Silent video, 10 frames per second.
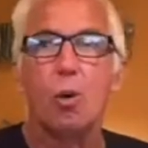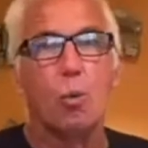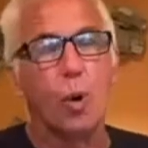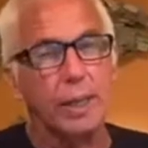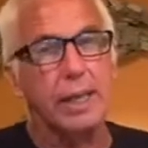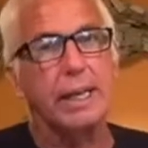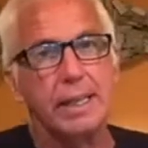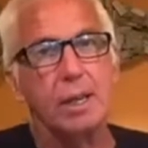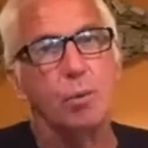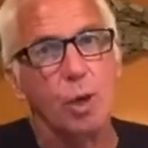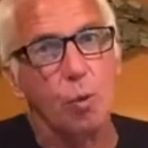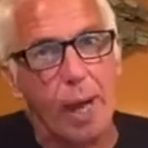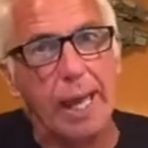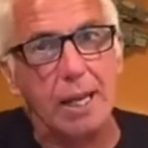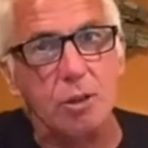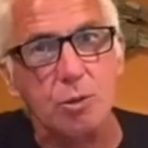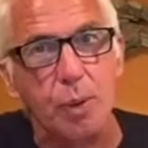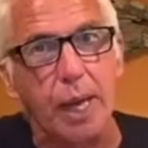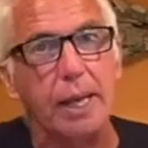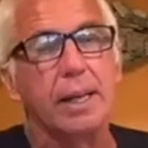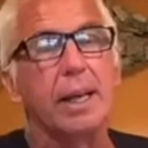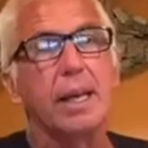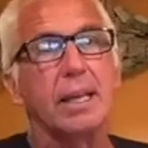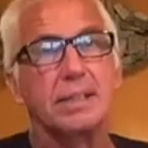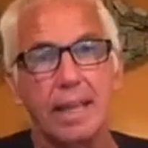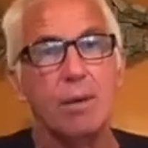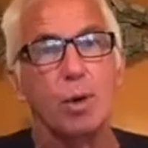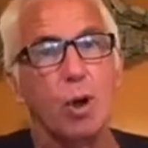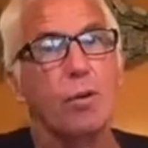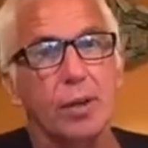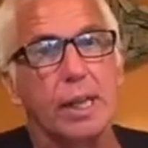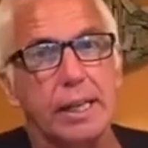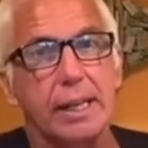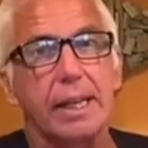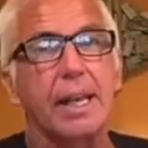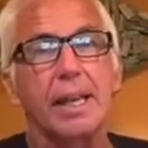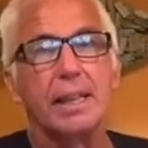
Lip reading: what they did with a wagon train is they went overlanding.